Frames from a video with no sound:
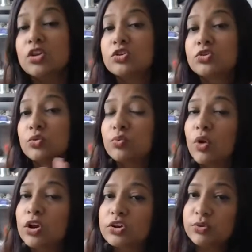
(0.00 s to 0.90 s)
So
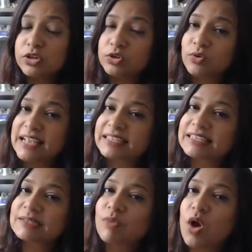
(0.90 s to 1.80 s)
what you will do as a
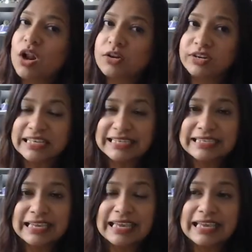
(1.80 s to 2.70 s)
small risk
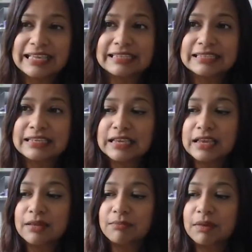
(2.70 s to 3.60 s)
is
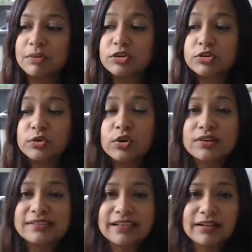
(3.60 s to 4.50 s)
maybe show
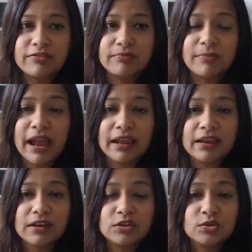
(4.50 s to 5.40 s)
yourself by
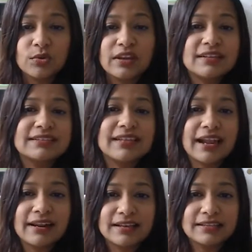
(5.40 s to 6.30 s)
doing a
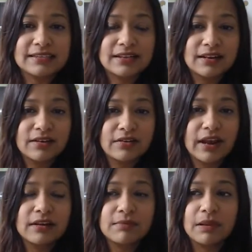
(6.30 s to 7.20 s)
side hustle,
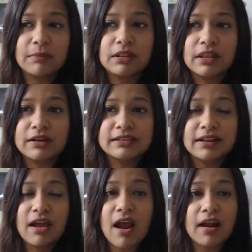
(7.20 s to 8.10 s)
right? Maybe there's an
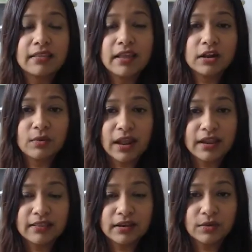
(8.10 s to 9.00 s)
art that you
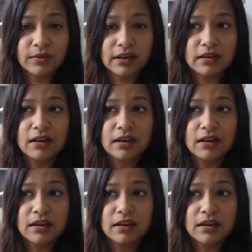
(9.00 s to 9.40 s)
like, that you can